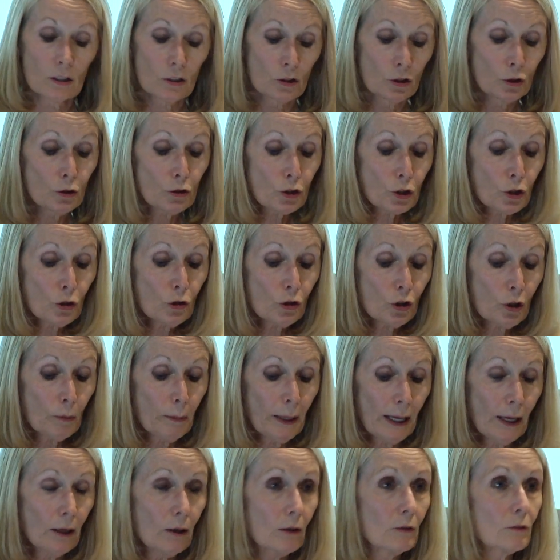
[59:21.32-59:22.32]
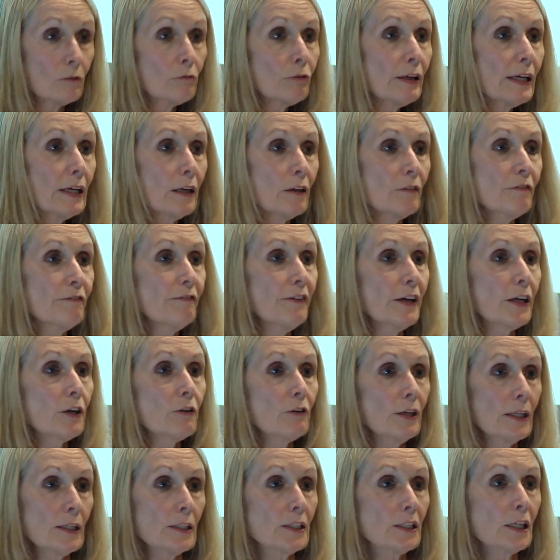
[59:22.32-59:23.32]
You talk about
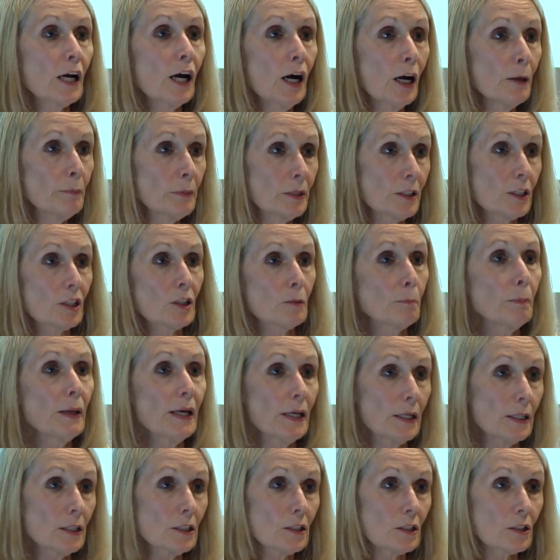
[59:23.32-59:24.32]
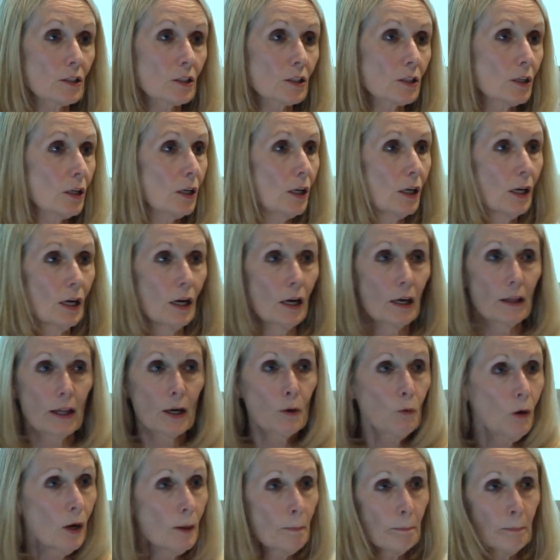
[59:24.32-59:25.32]
reconfiguring time and space.
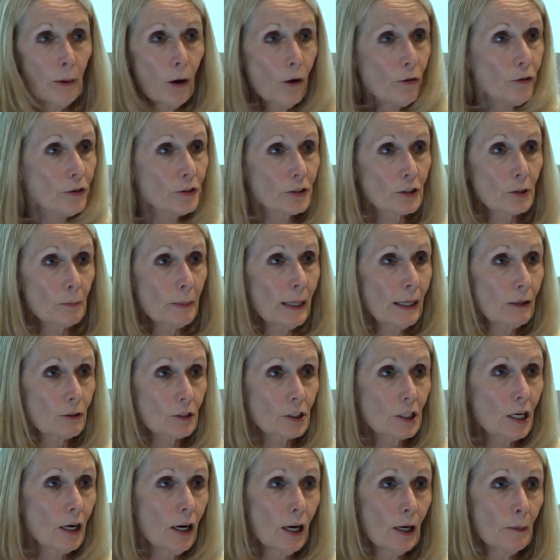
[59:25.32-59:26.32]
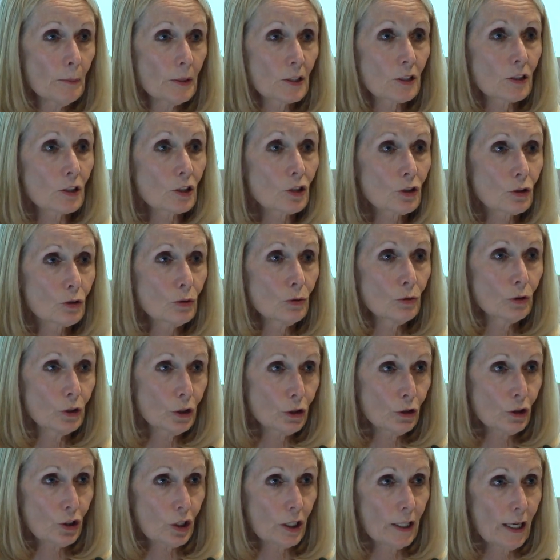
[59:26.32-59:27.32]
They weren't bothered about time as the school
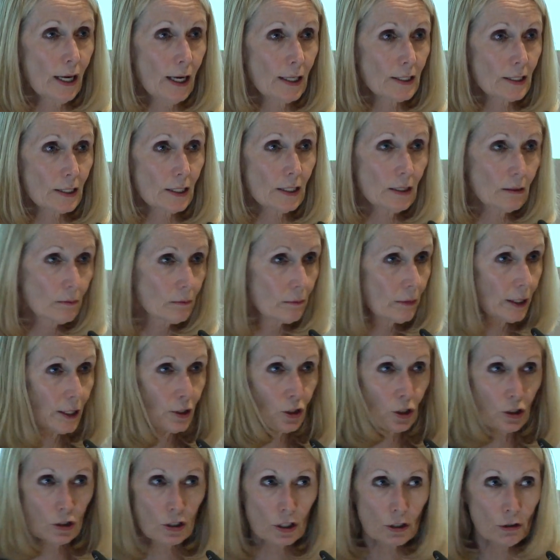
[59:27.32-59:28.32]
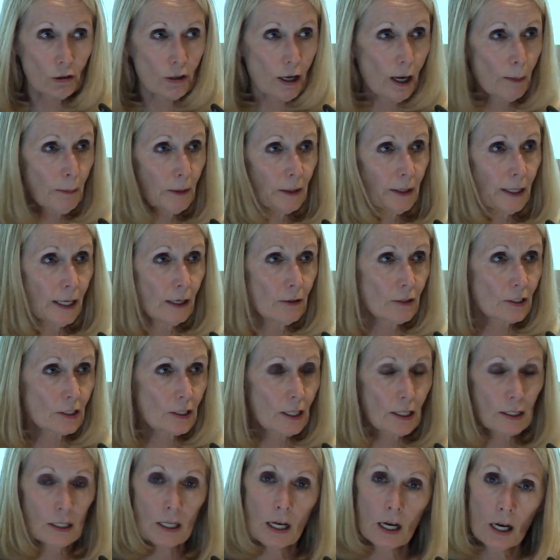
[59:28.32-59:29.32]
usually has it. They just threw it up in there and
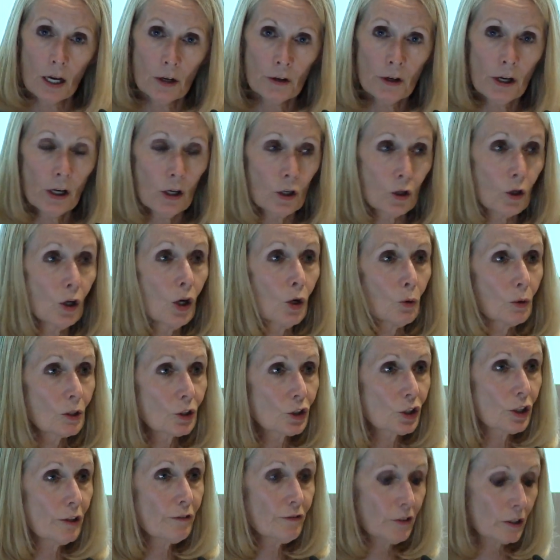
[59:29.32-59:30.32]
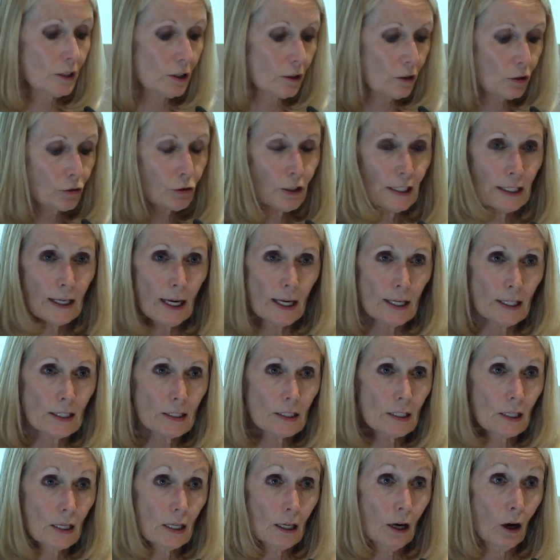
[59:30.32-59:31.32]
said, no, we'll shift it. 3
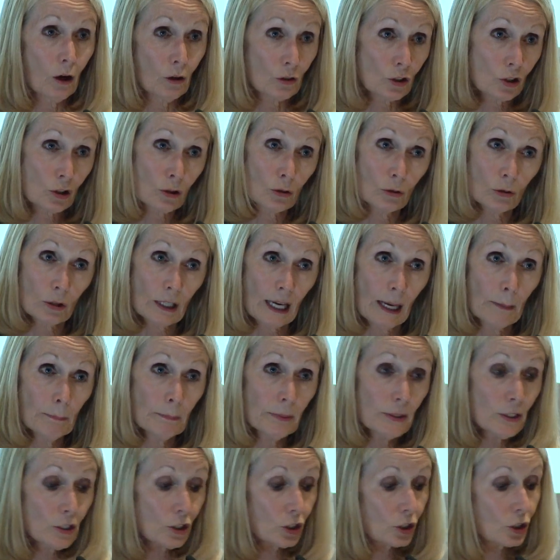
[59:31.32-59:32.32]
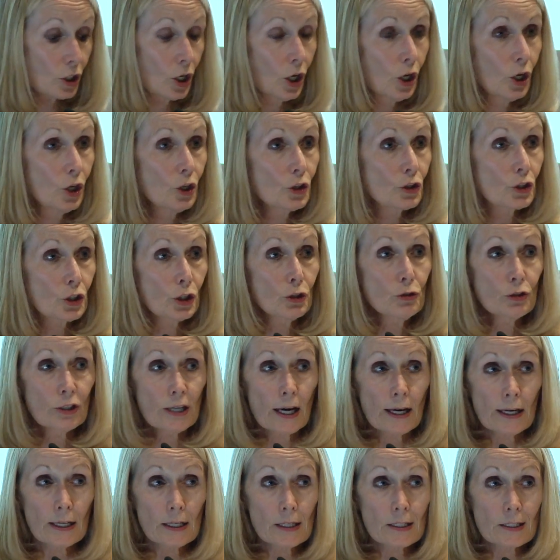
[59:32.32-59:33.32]
days on school campus, 2
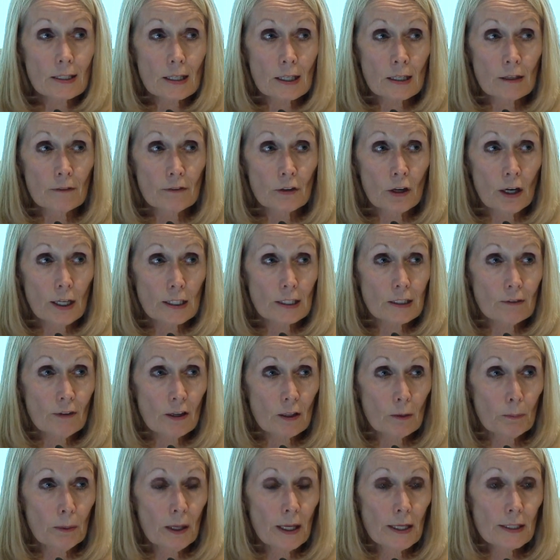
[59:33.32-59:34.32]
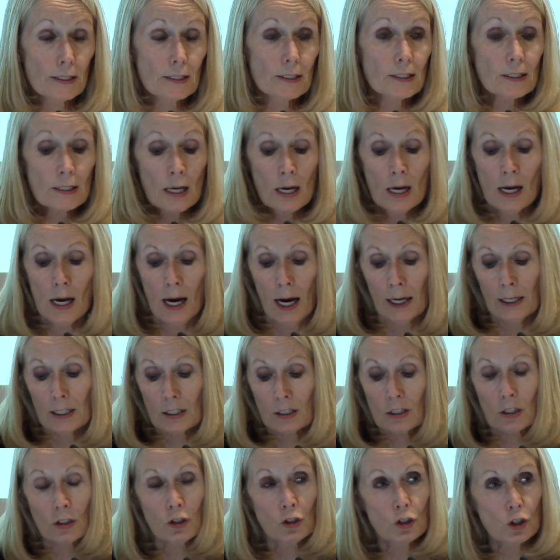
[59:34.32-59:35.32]
days in a variety of other places, and
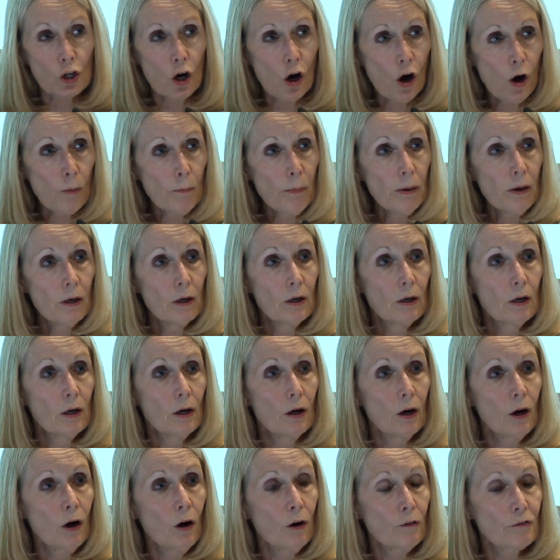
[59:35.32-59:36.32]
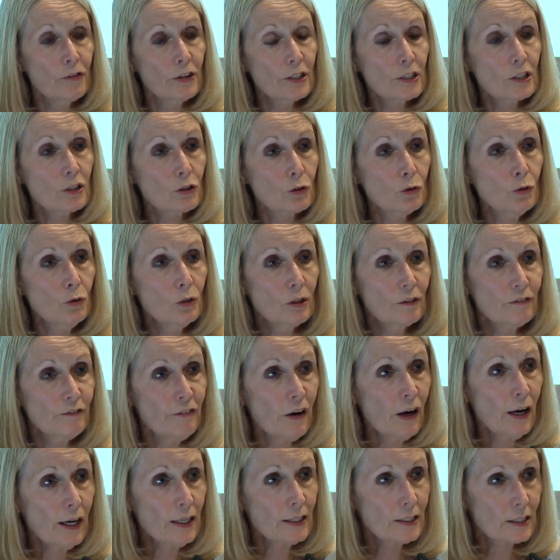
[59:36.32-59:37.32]
it's the job of the school
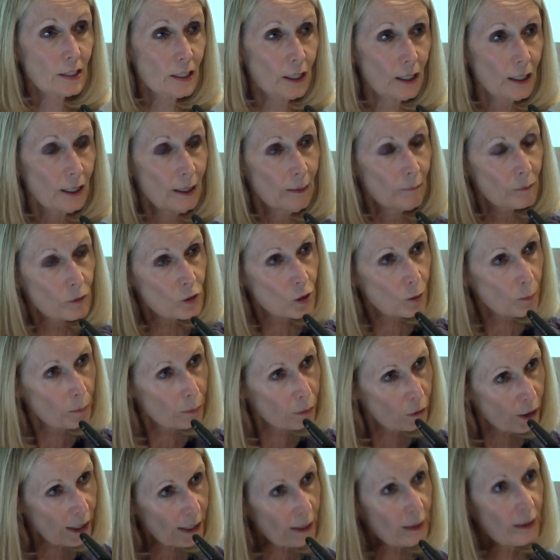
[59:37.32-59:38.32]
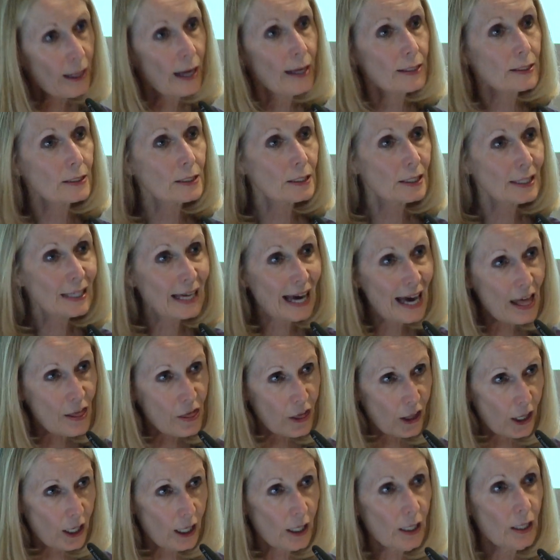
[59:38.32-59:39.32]
advisor to bring that
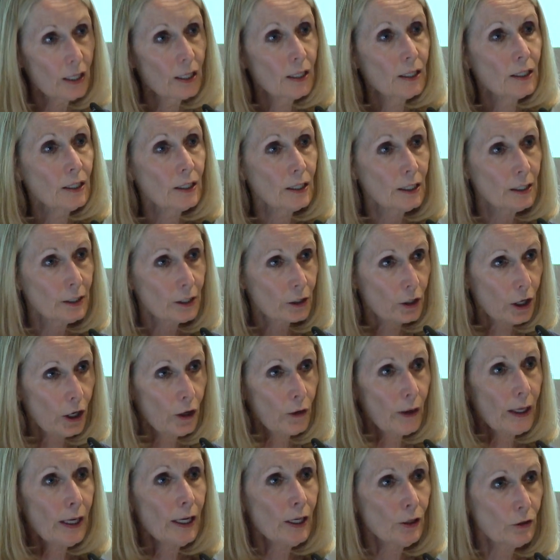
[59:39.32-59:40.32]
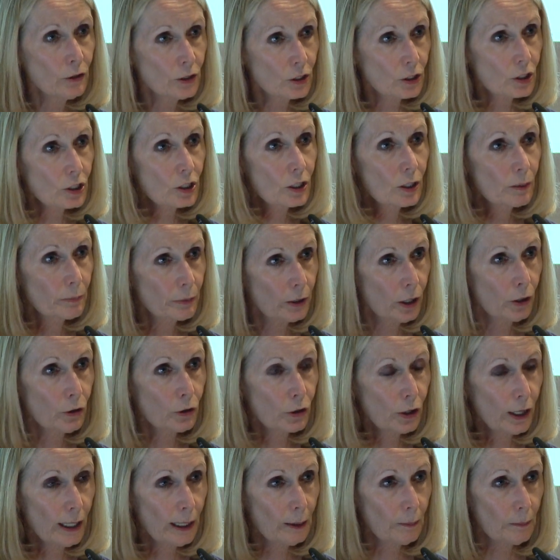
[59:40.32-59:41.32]
together in a coherent
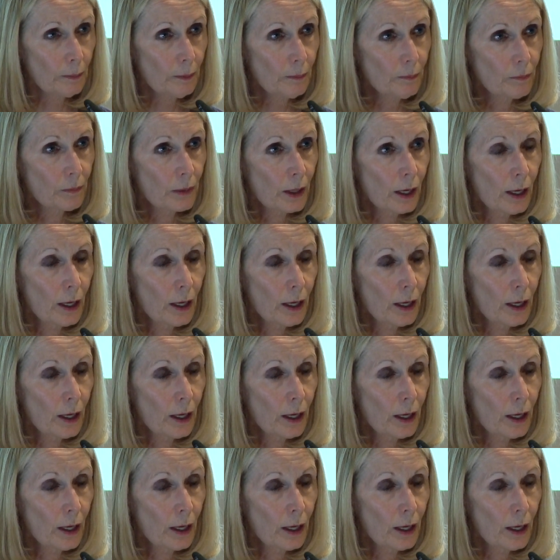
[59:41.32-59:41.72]
program.